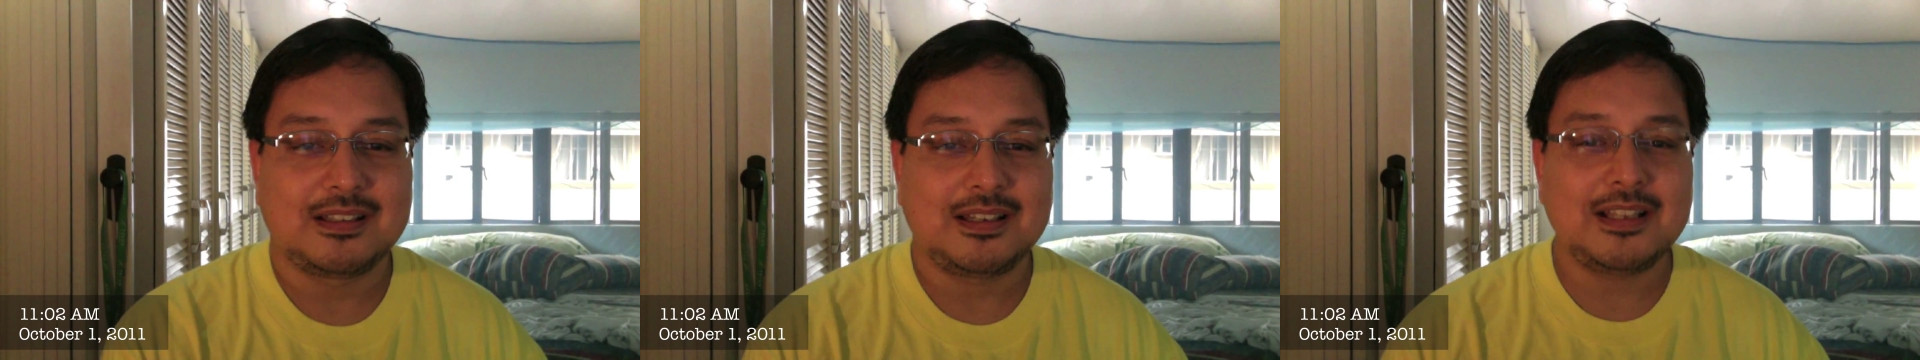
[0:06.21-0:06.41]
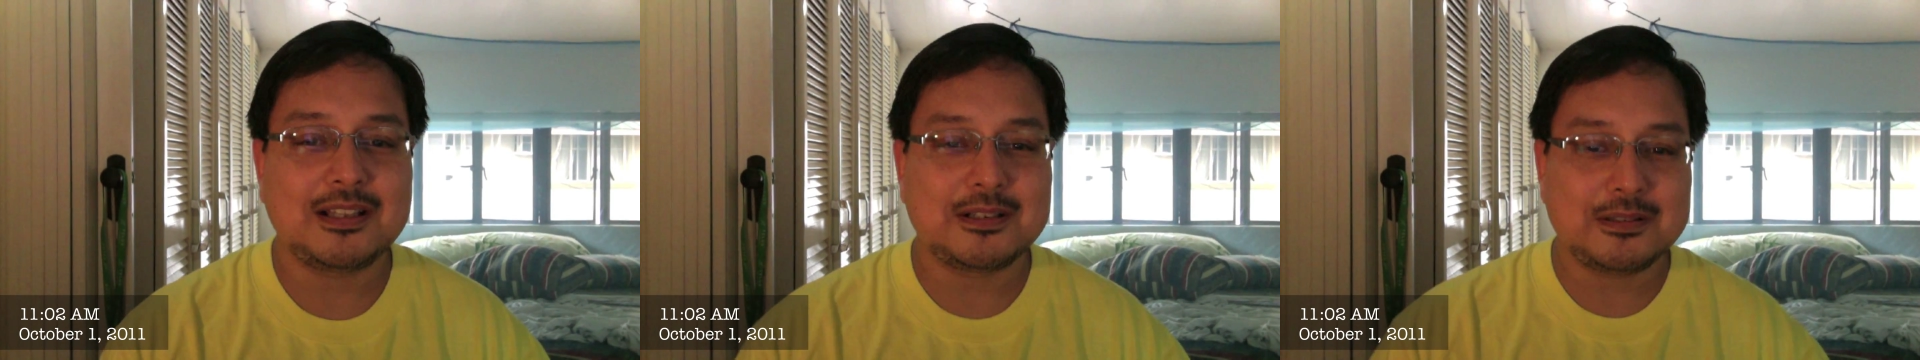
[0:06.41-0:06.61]

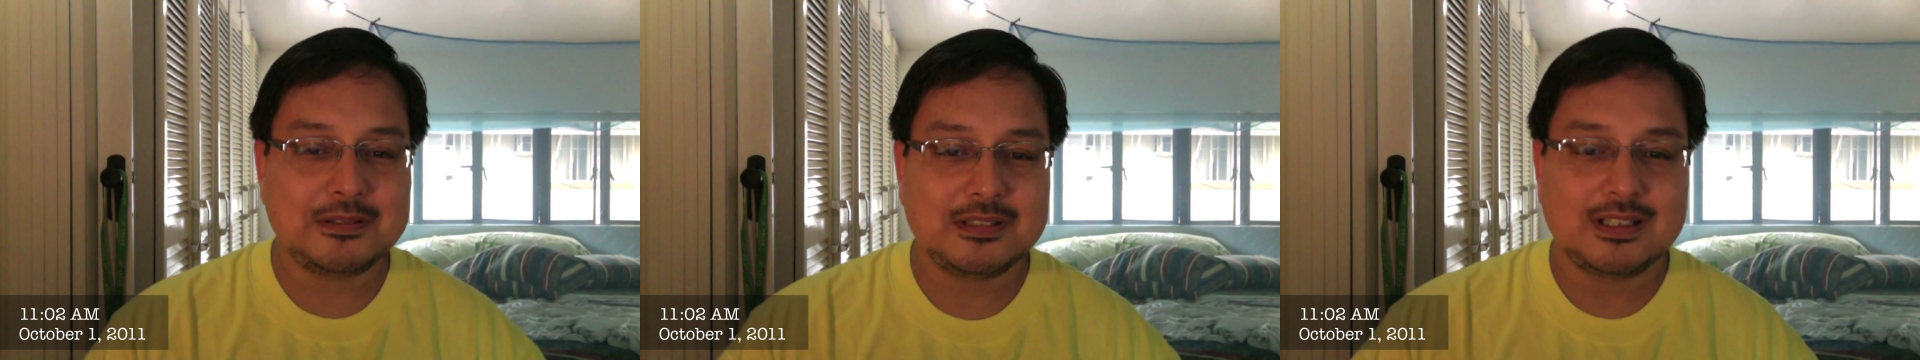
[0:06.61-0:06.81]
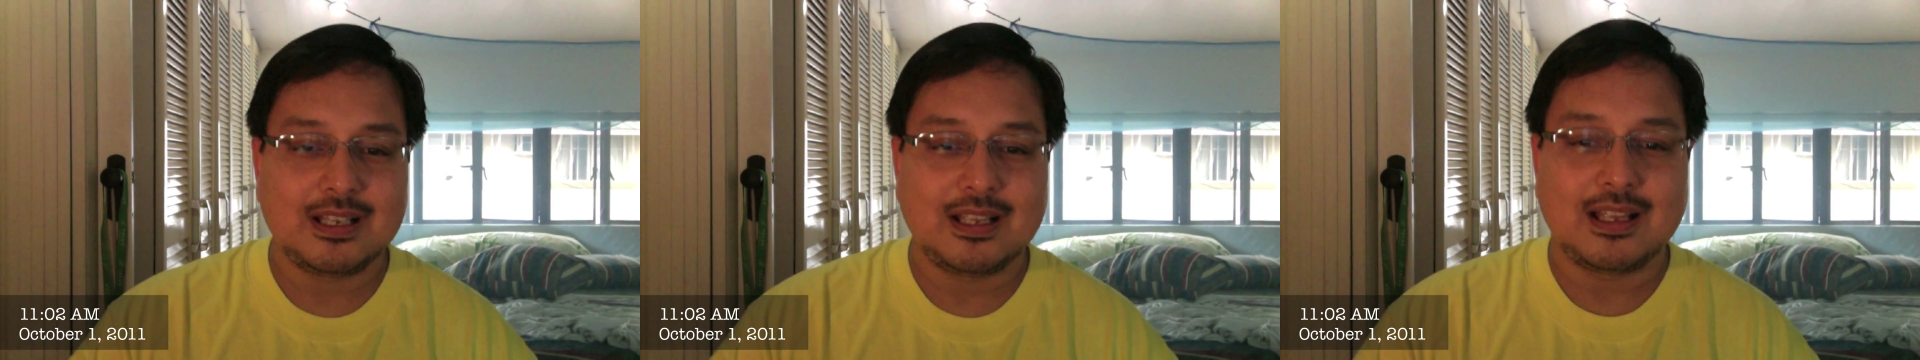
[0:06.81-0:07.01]
Hello,
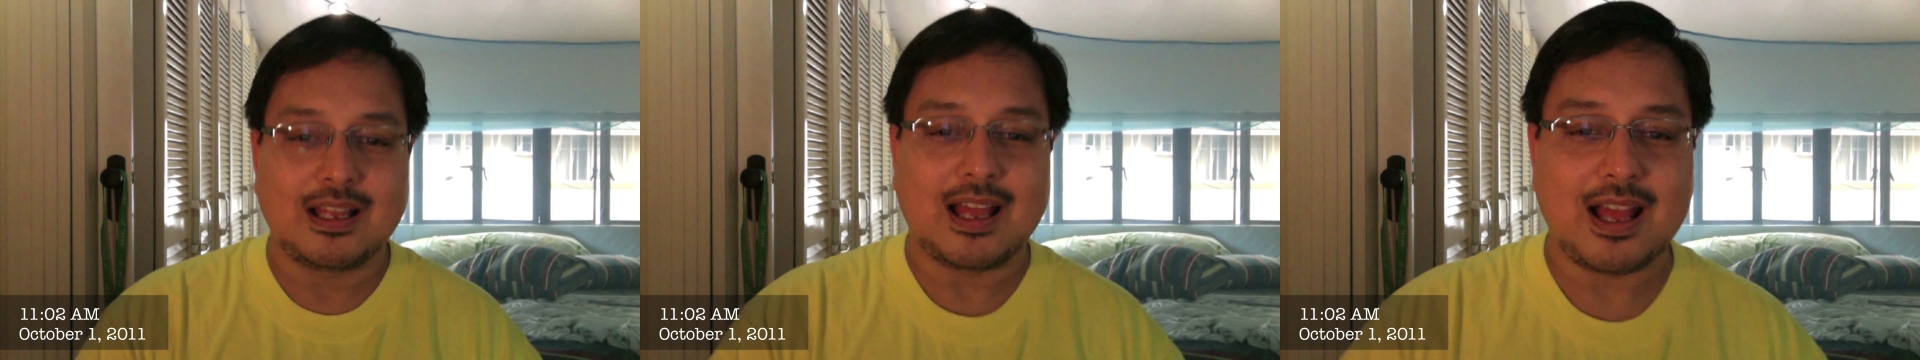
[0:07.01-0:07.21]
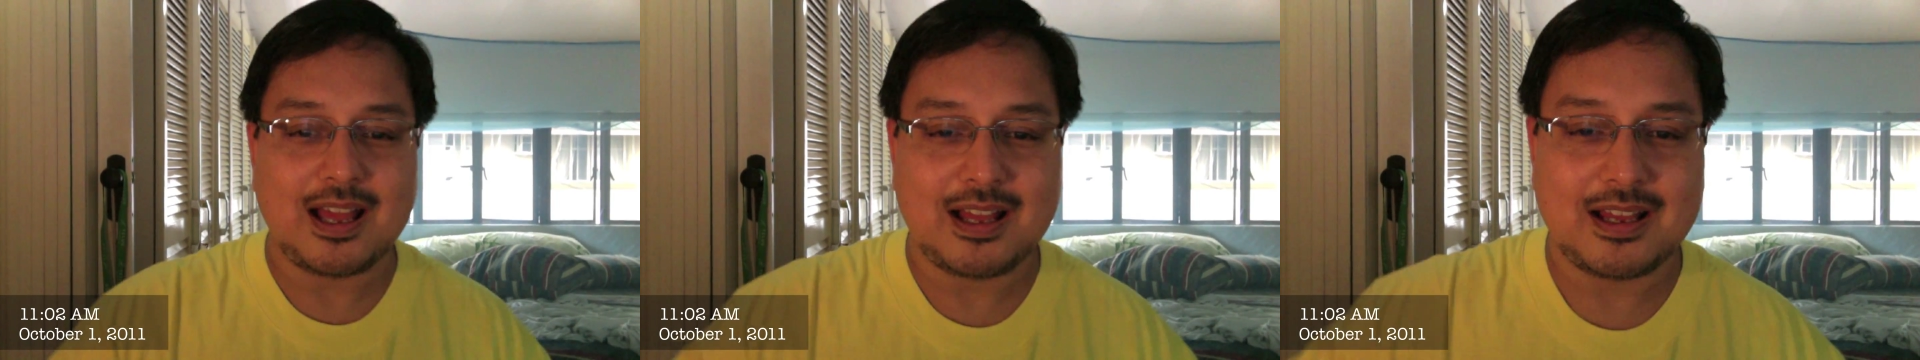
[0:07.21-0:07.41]

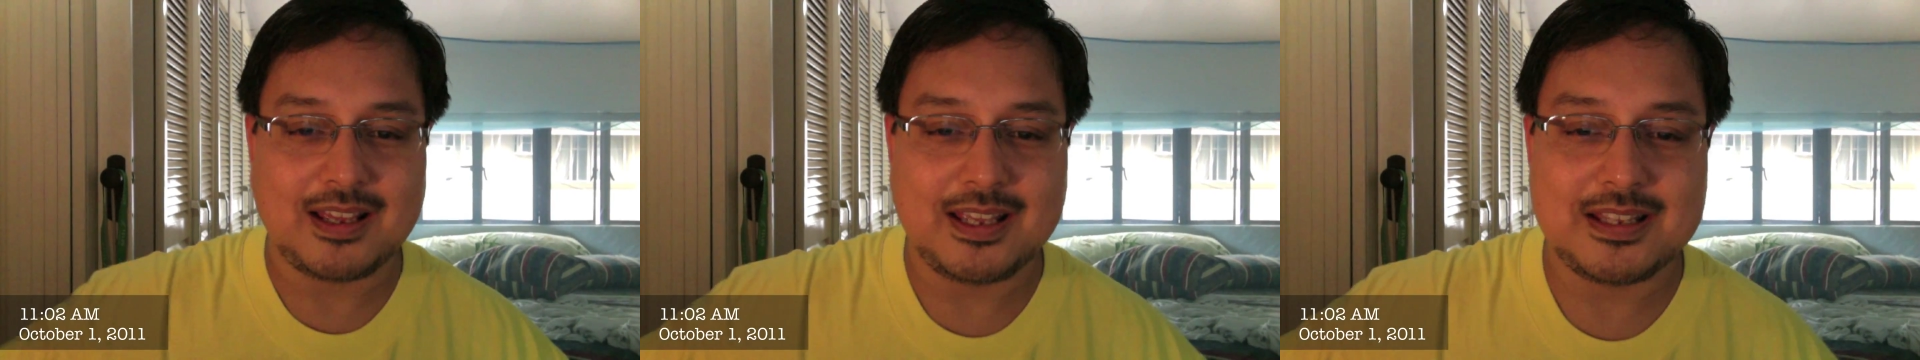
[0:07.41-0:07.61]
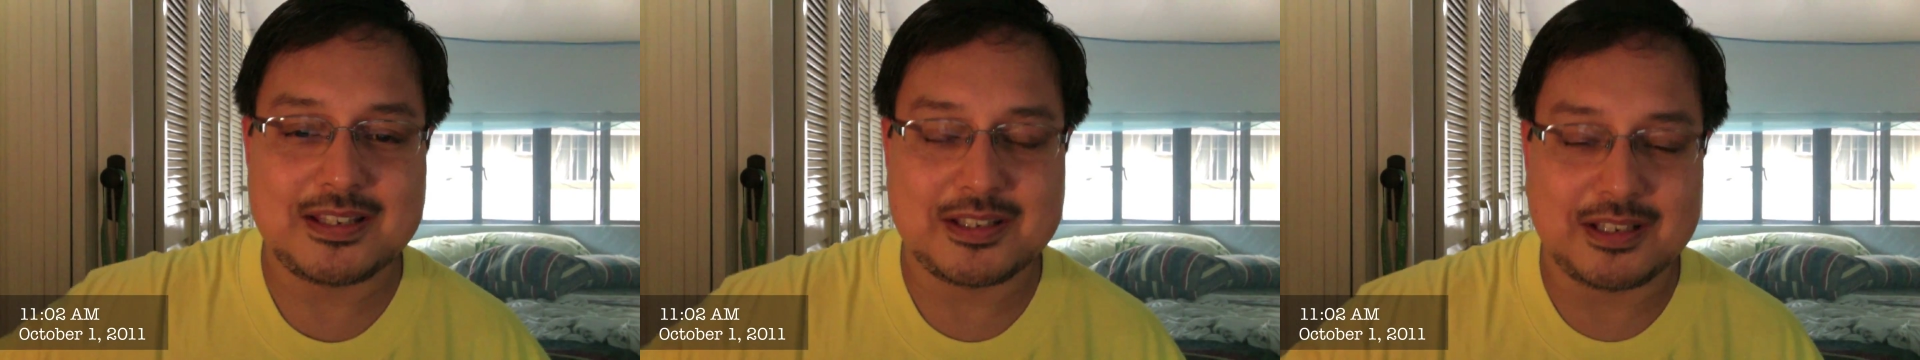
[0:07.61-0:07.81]

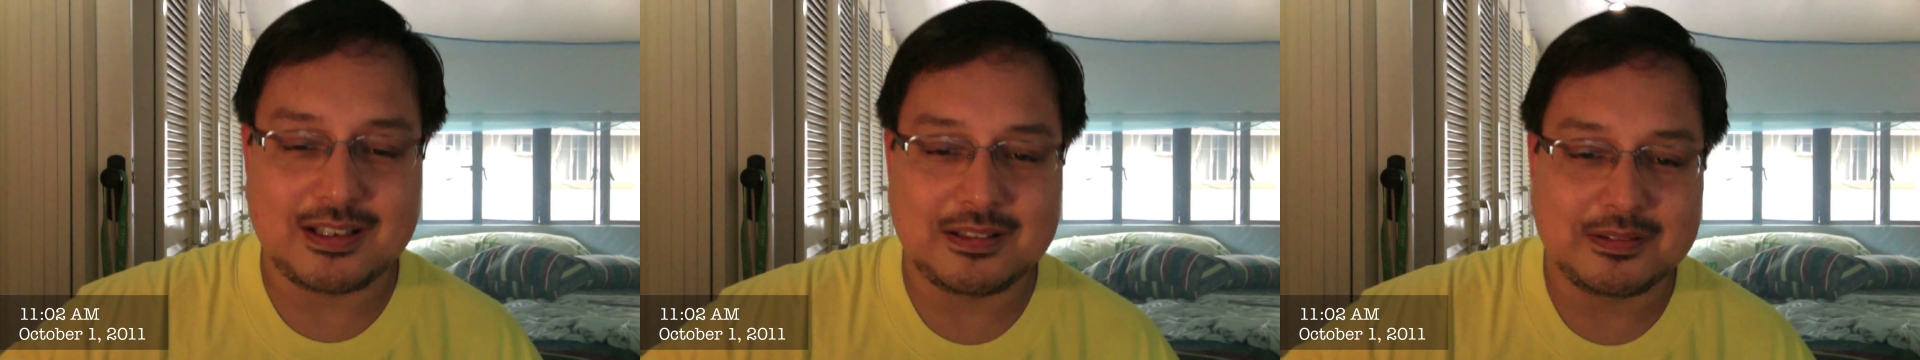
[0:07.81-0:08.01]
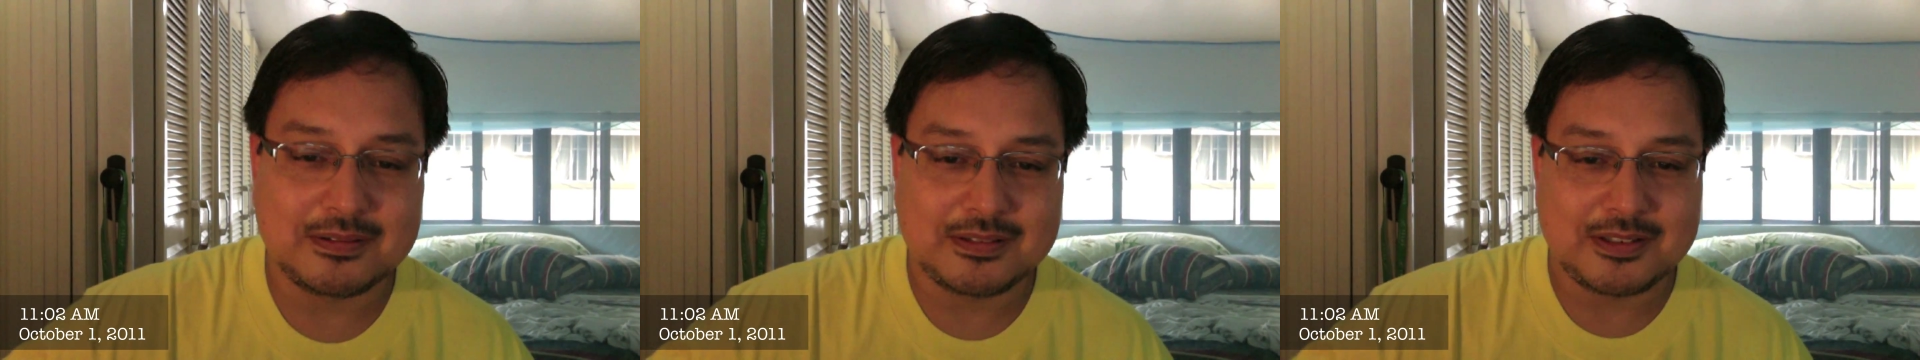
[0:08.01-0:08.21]
it's
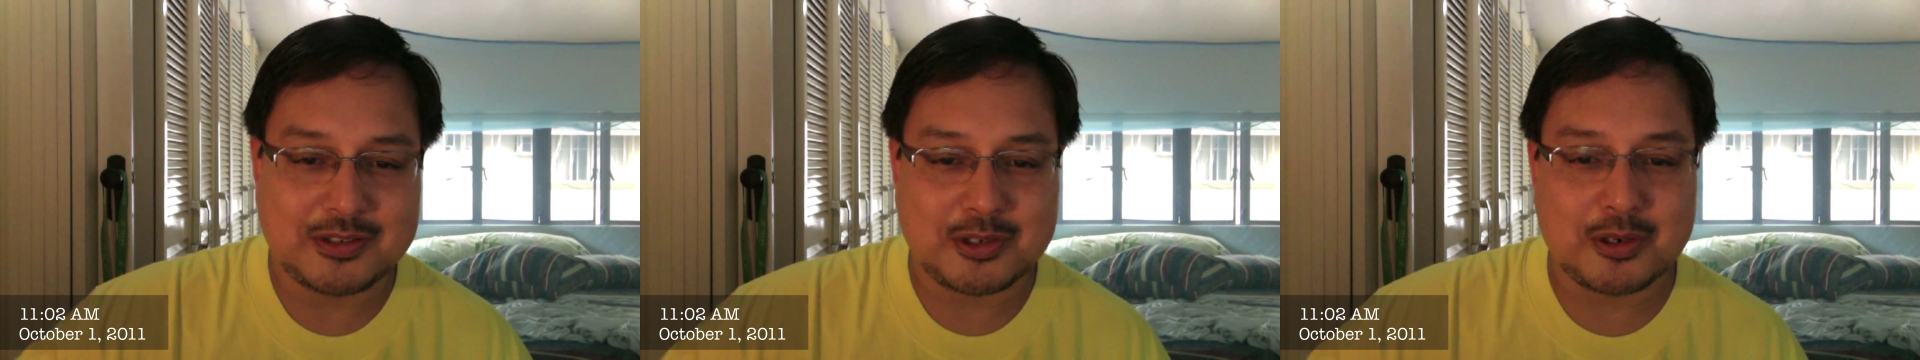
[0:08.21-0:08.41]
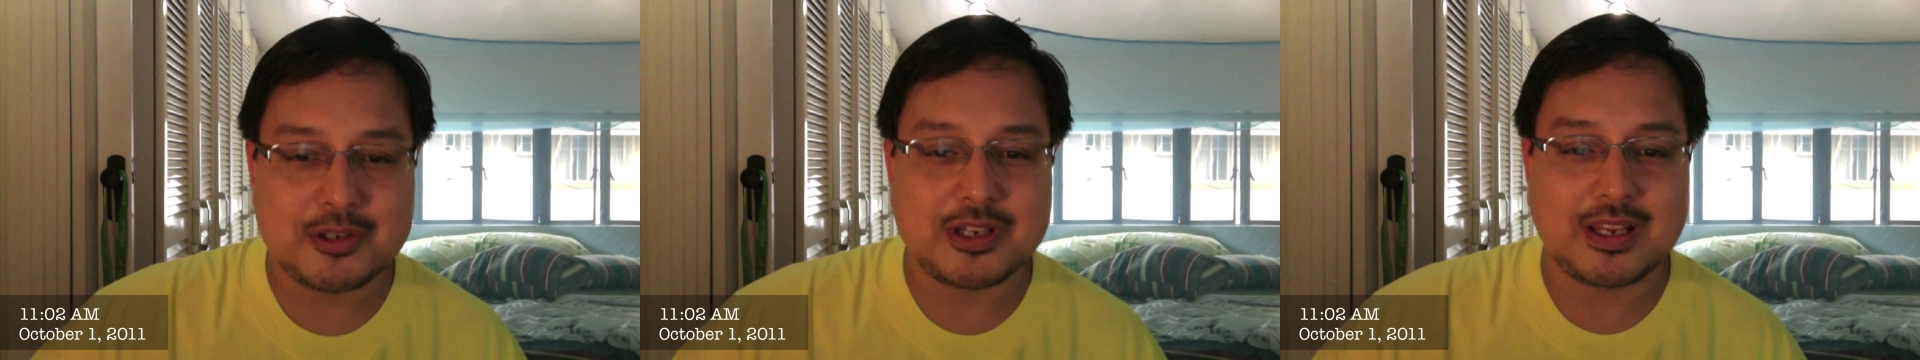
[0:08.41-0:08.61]

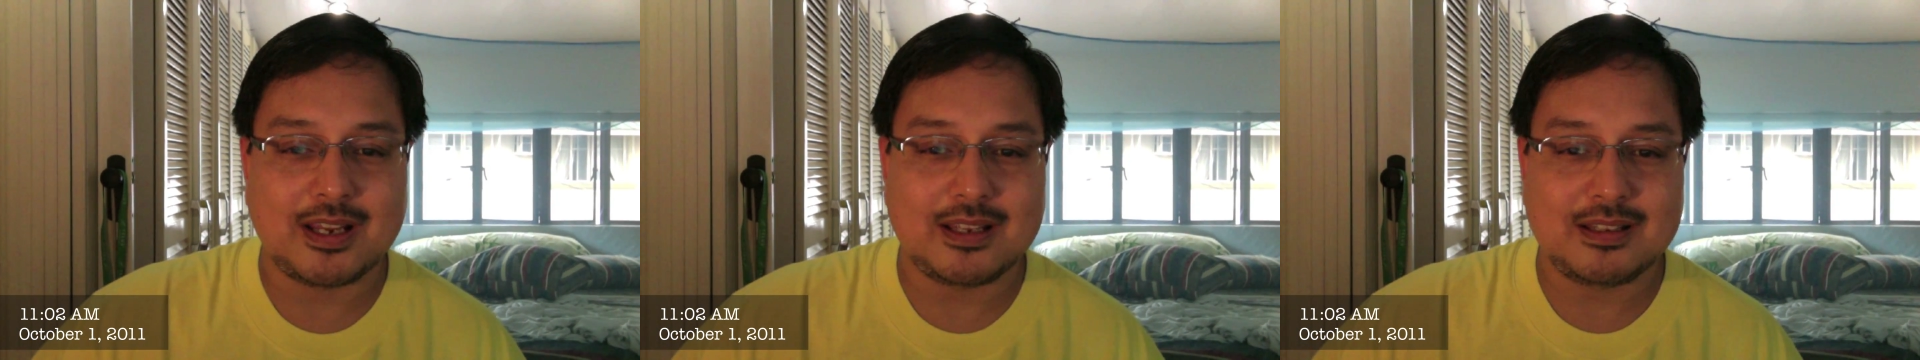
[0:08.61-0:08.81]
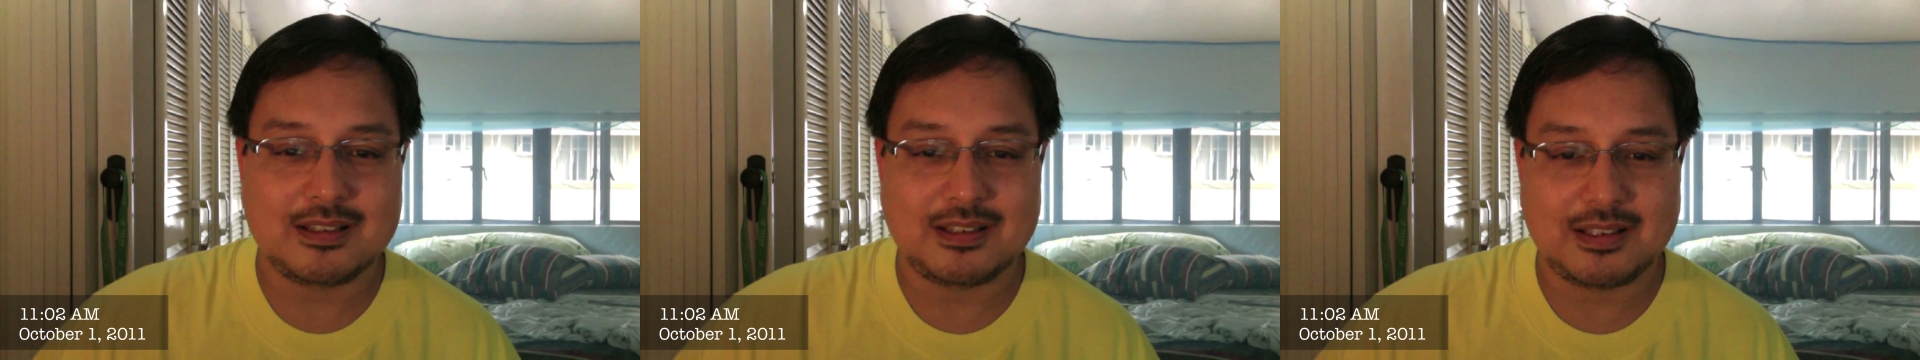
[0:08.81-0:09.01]
George
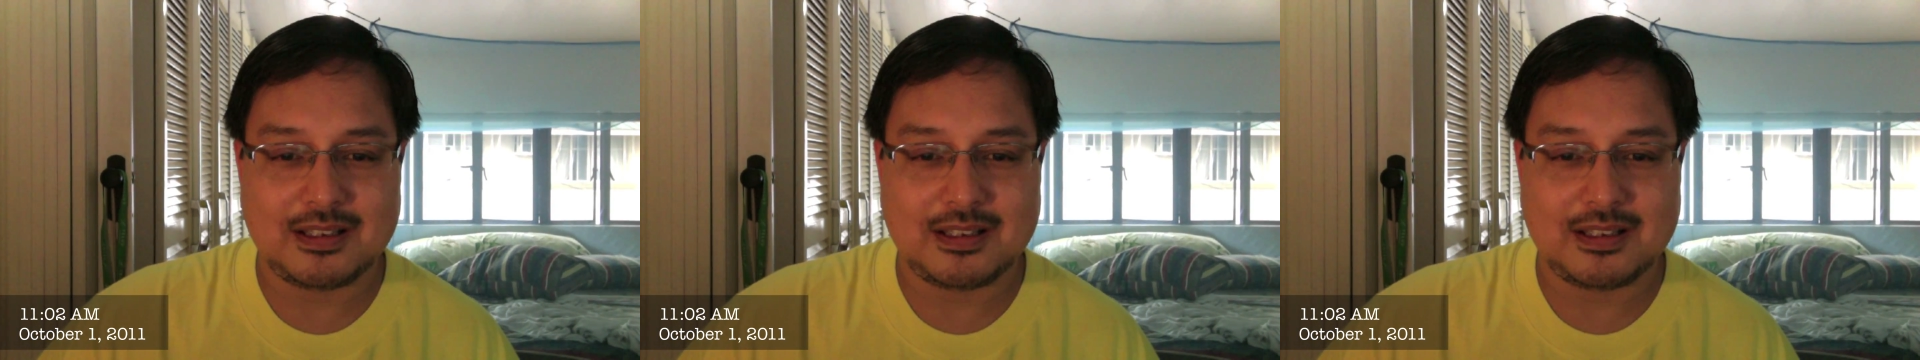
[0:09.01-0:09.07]
again.